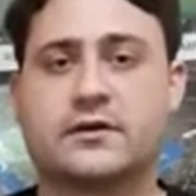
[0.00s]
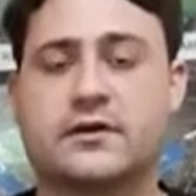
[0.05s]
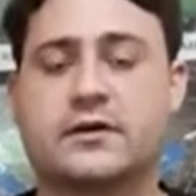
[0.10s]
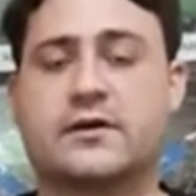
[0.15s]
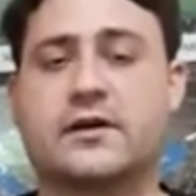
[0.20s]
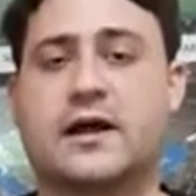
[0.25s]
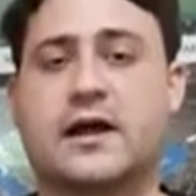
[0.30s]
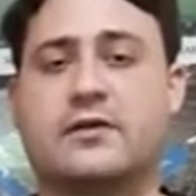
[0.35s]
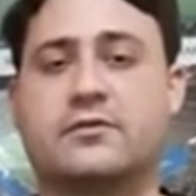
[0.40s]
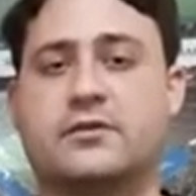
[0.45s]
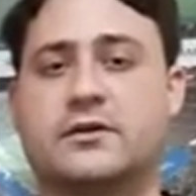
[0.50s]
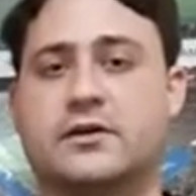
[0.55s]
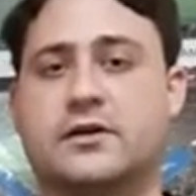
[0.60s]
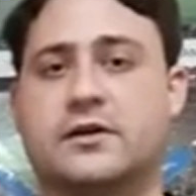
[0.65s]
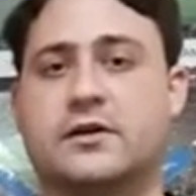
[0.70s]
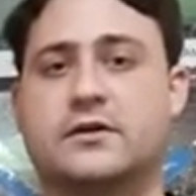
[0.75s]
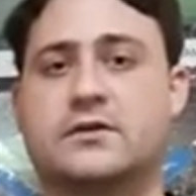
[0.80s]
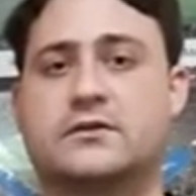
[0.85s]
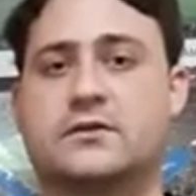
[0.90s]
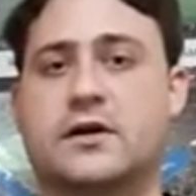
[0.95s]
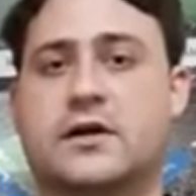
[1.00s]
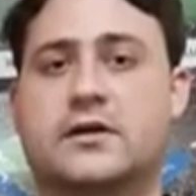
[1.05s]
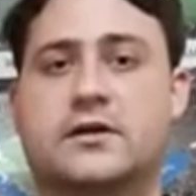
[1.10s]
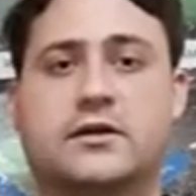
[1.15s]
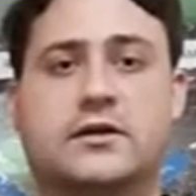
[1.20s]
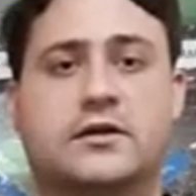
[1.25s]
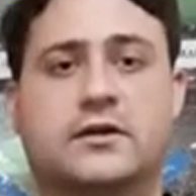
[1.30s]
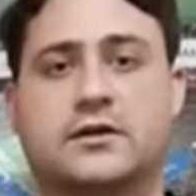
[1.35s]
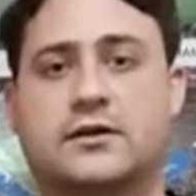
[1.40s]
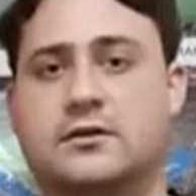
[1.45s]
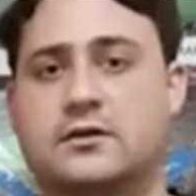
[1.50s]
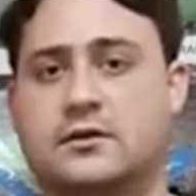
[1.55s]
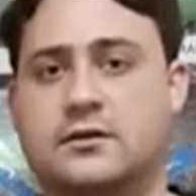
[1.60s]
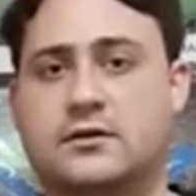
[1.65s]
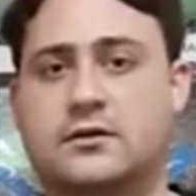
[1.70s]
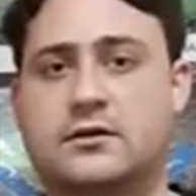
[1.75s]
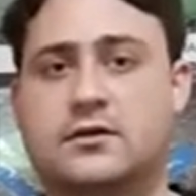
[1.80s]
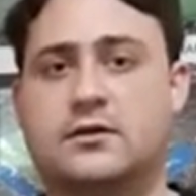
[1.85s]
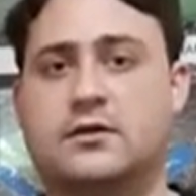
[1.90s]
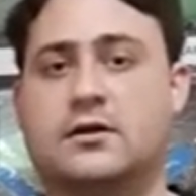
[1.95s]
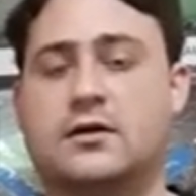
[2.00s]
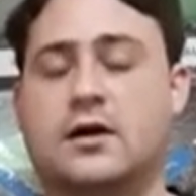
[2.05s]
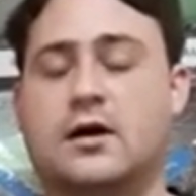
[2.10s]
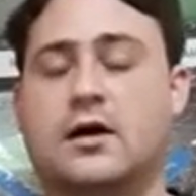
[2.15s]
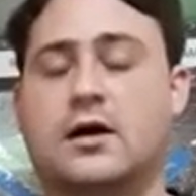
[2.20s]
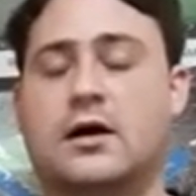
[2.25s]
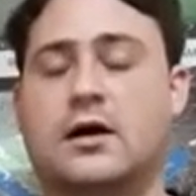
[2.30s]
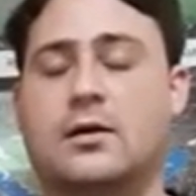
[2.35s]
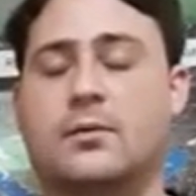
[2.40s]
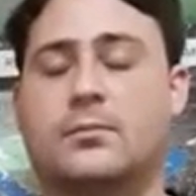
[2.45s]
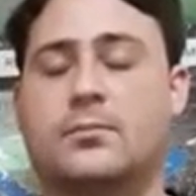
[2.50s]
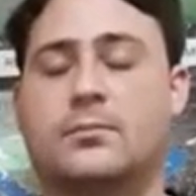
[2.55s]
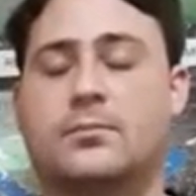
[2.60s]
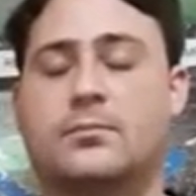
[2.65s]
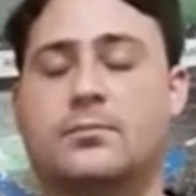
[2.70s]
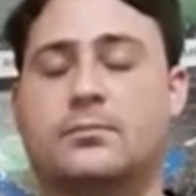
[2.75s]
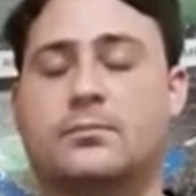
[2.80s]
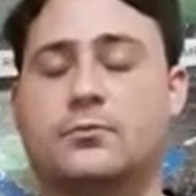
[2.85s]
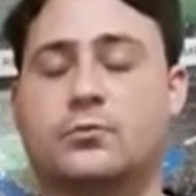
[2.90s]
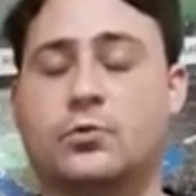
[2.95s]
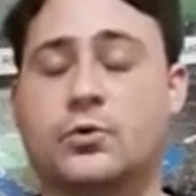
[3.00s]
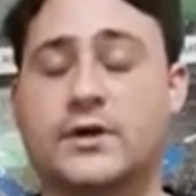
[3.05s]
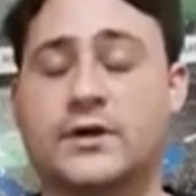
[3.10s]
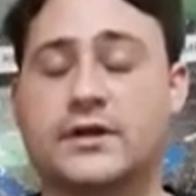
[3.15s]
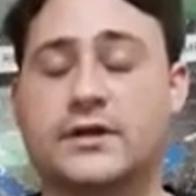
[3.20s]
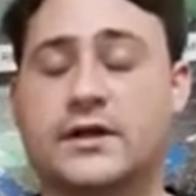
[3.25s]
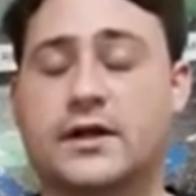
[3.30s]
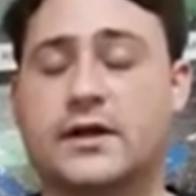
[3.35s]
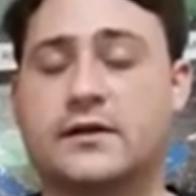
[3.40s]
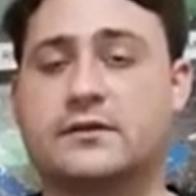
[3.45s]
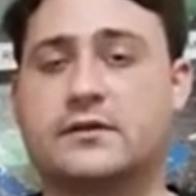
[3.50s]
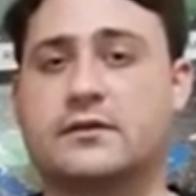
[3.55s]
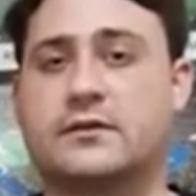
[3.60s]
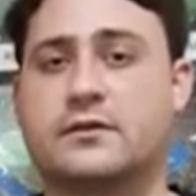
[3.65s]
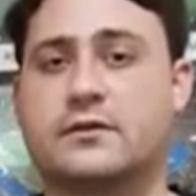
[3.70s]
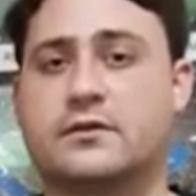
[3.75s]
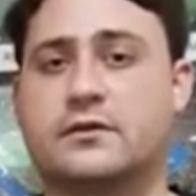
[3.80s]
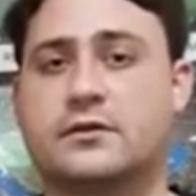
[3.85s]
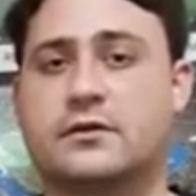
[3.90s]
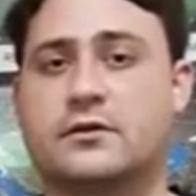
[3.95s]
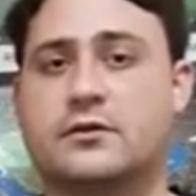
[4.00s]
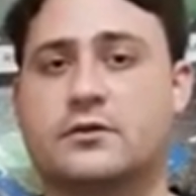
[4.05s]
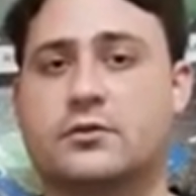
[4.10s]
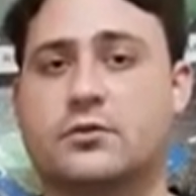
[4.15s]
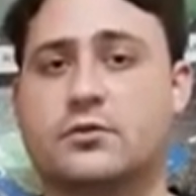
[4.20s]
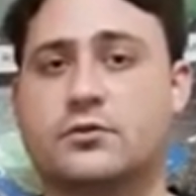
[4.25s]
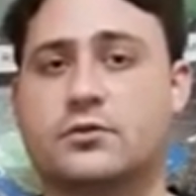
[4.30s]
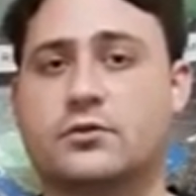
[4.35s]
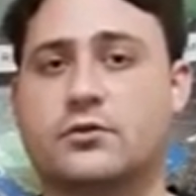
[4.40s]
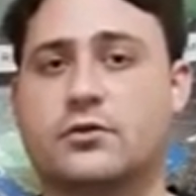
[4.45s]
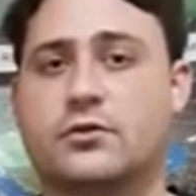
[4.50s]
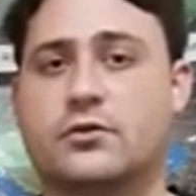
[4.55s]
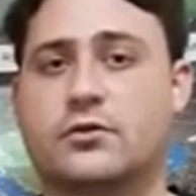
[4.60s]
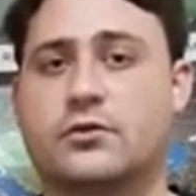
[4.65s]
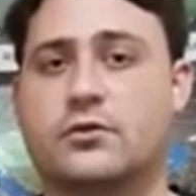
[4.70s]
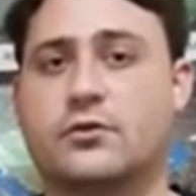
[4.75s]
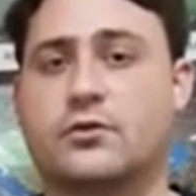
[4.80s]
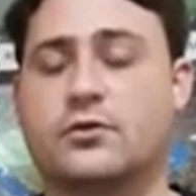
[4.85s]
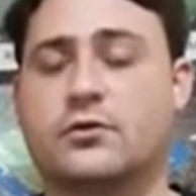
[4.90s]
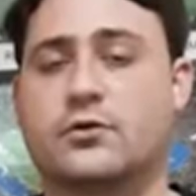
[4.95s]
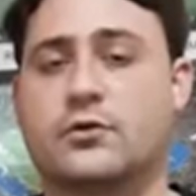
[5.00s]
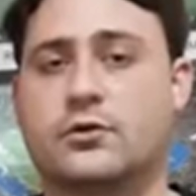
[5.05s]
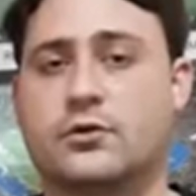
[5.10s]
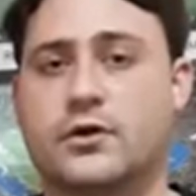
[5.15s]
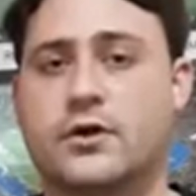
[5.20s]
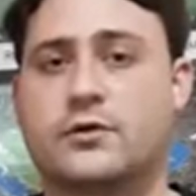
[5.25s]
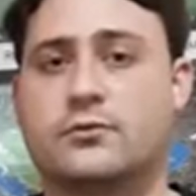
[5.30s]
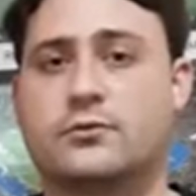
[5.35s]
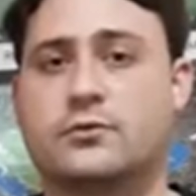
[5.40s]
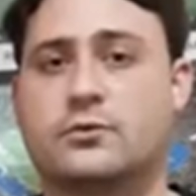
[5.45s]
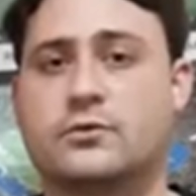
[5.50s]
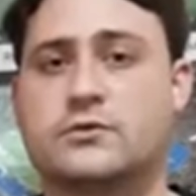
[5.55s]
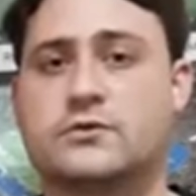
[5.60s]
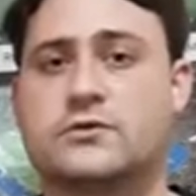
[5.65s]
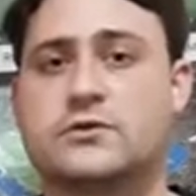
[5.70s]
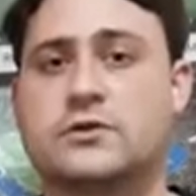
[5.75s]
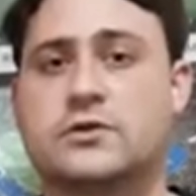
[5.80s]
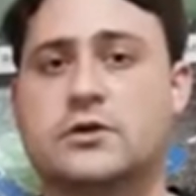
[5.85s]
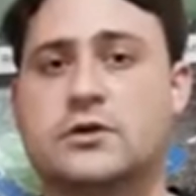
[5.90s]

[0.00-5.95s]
didn't have any legs. And he, when he entered the Royal Air Force,